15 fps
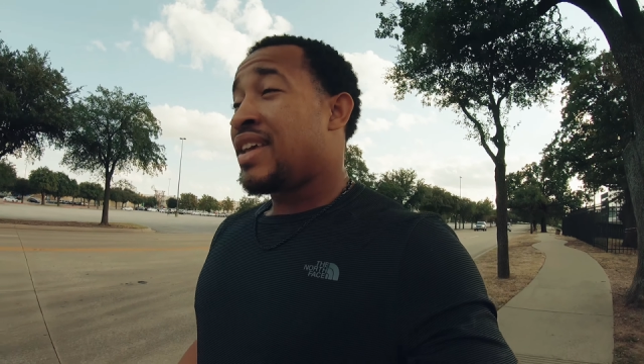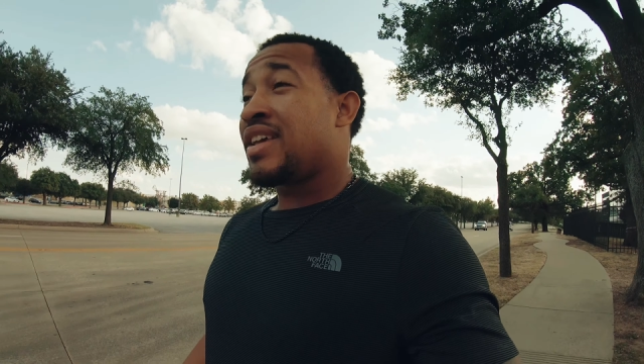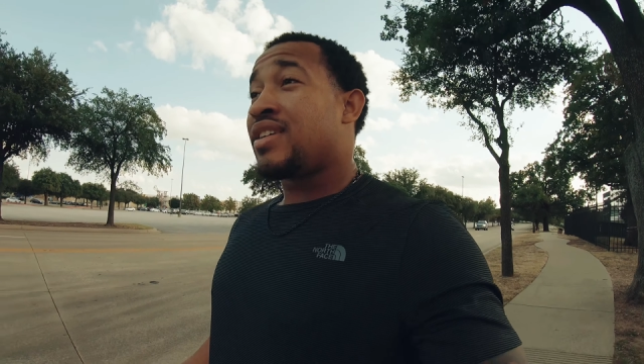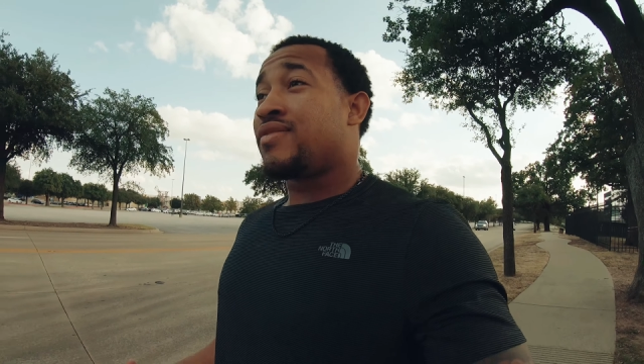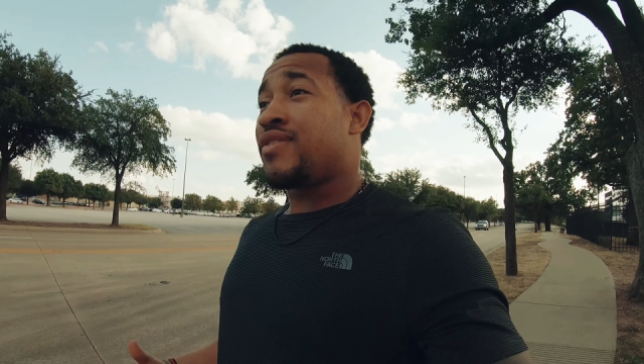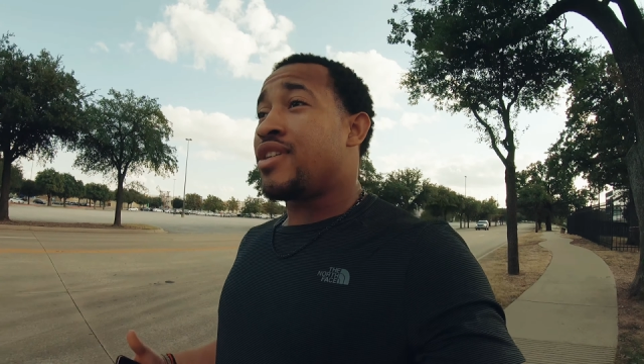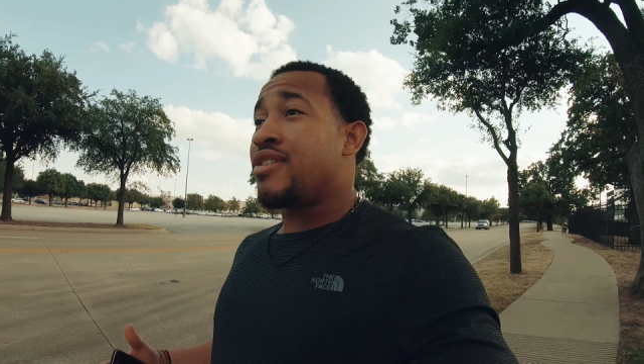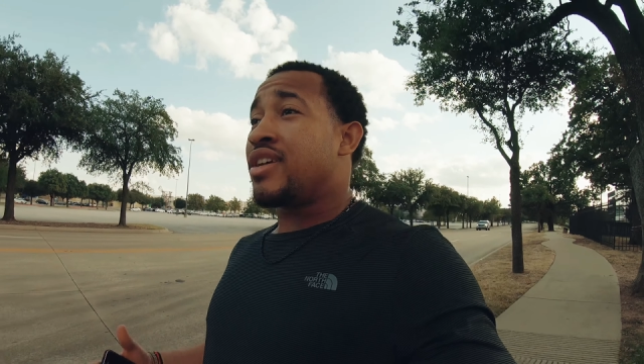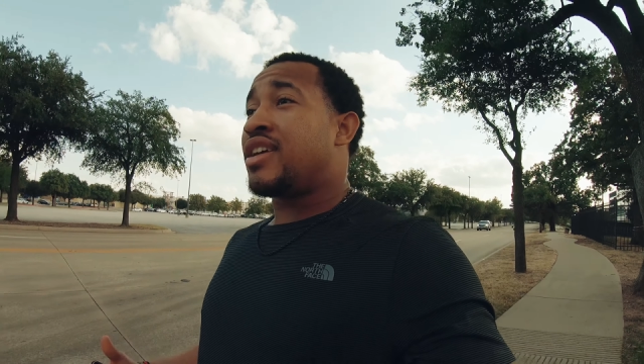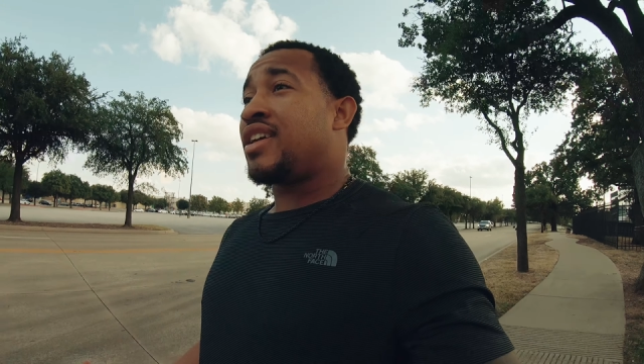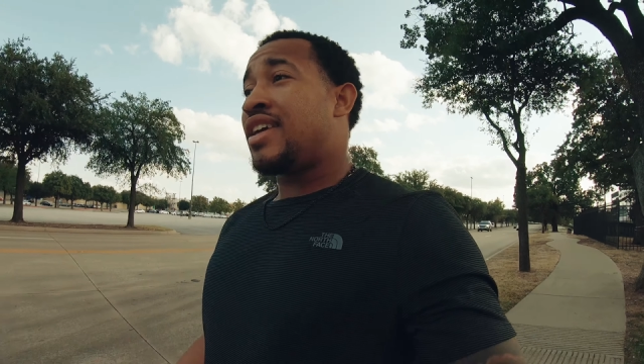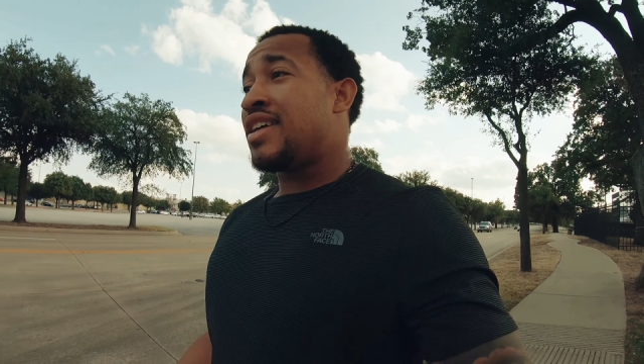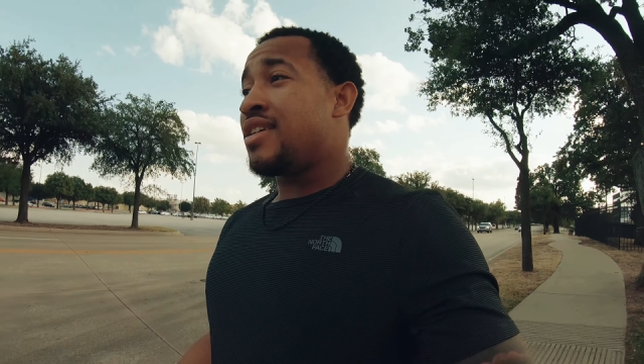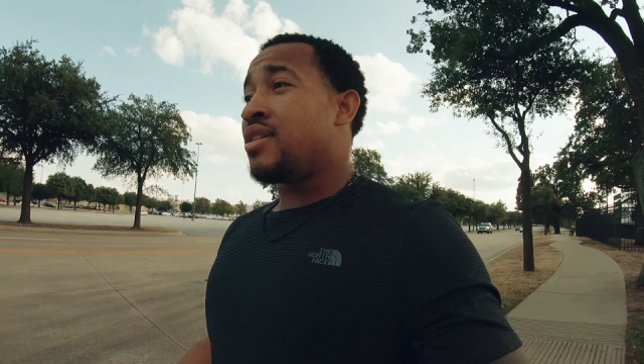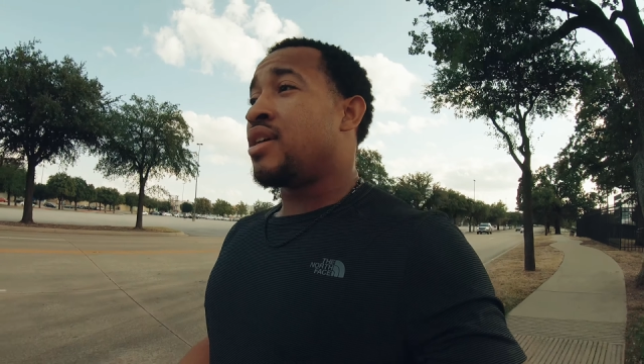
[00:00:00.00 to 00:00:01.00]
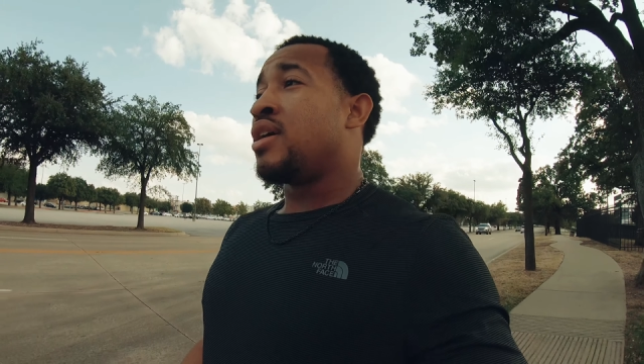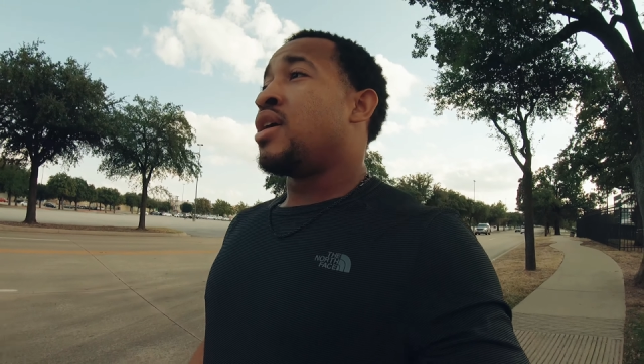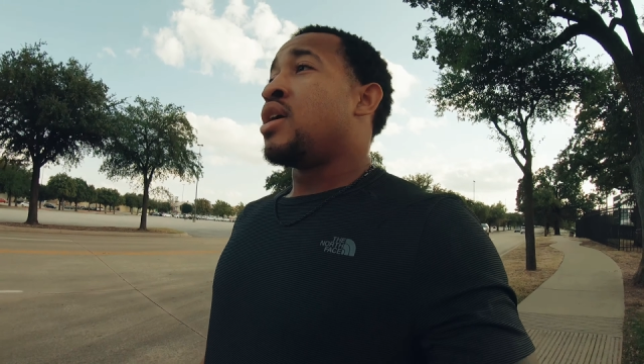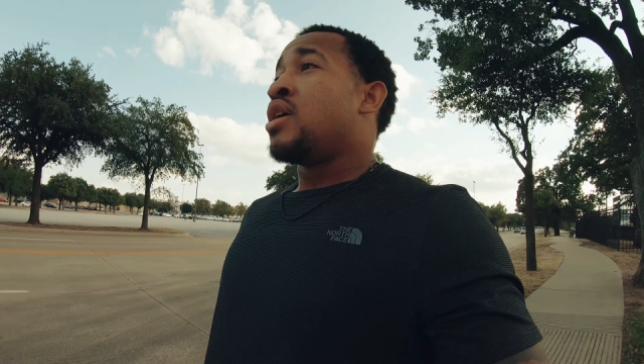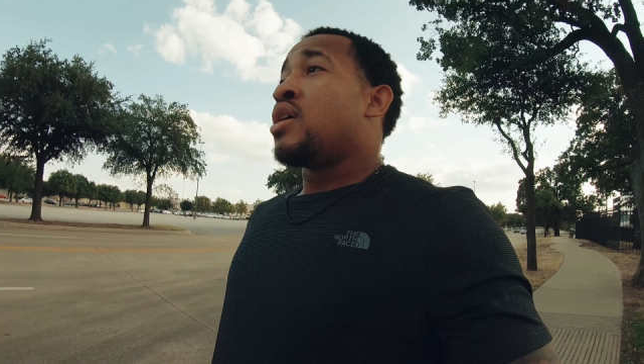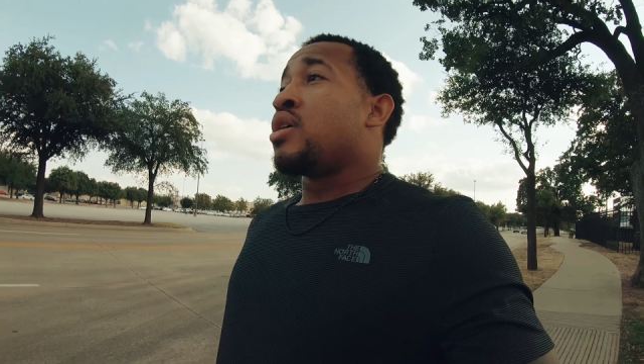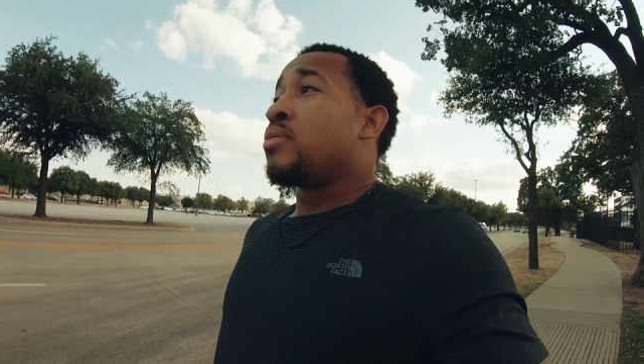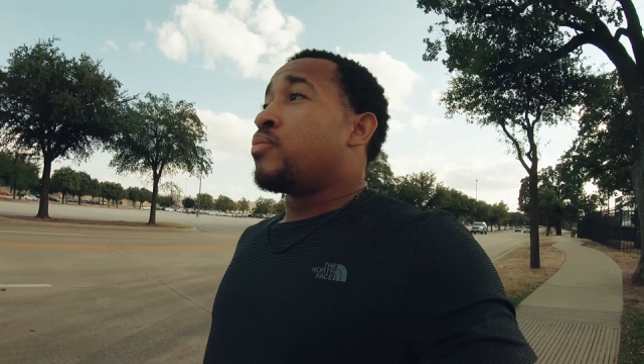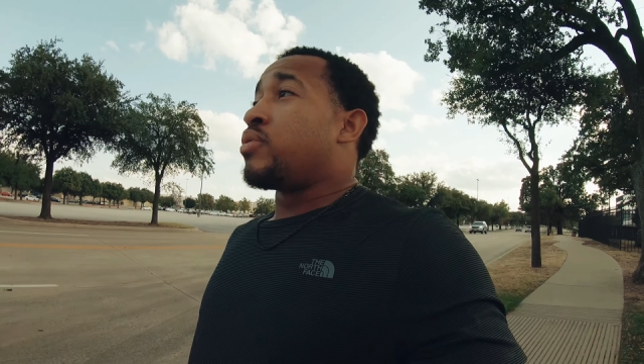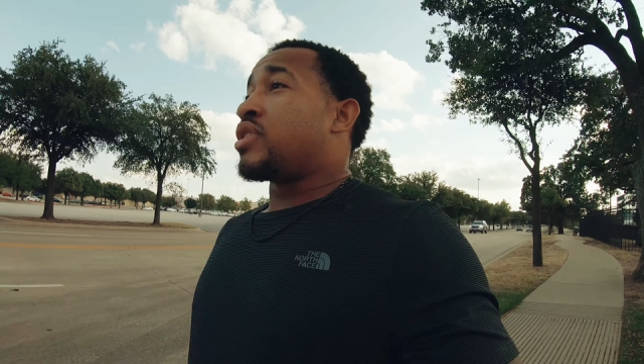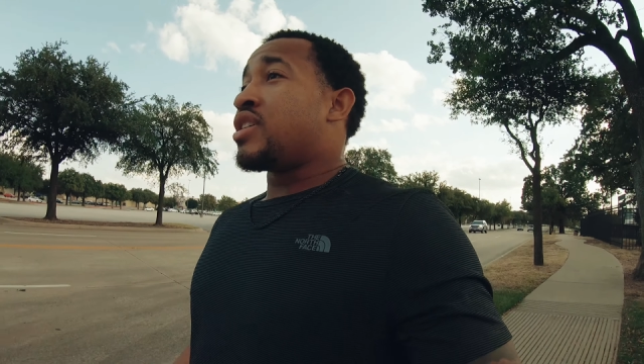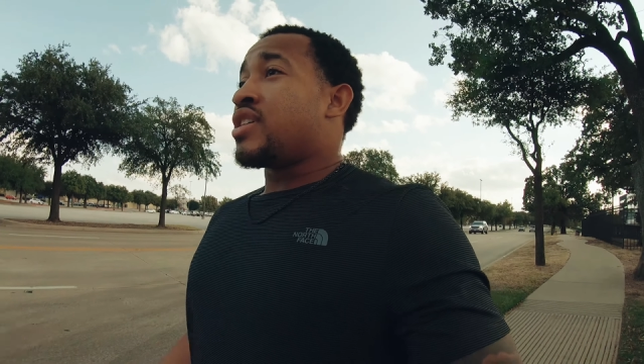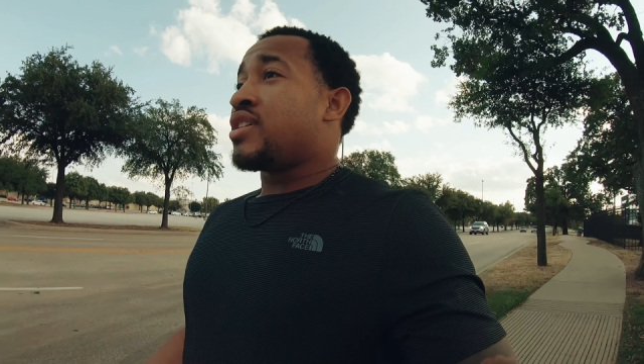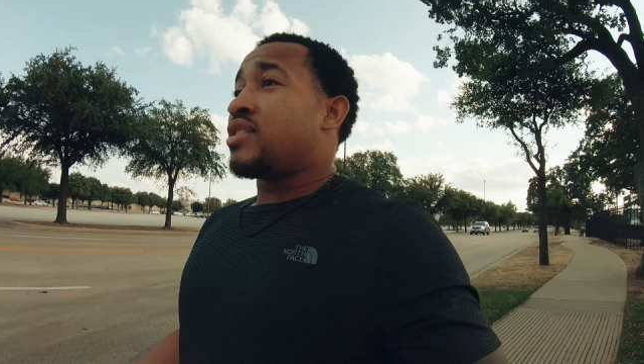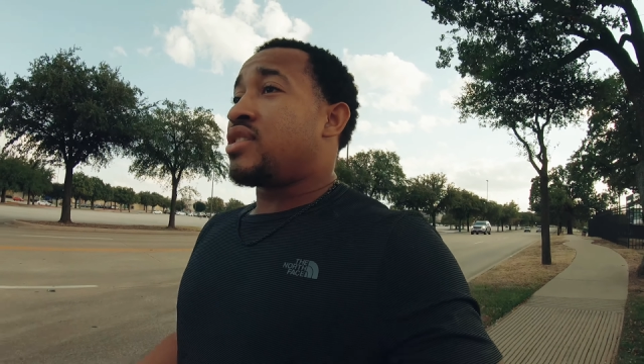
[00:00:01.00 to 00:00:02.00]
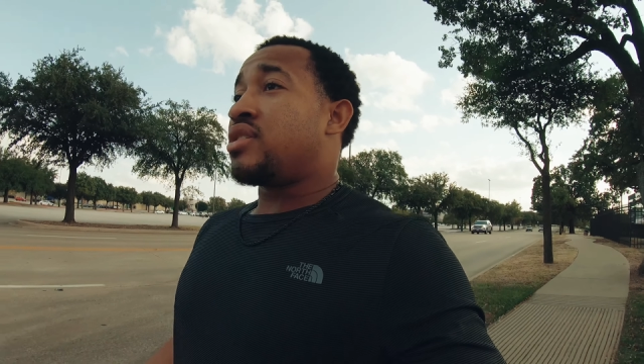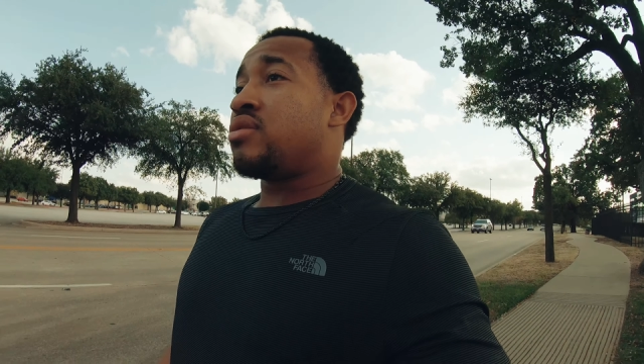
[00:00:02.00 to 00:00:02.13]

it's very key, because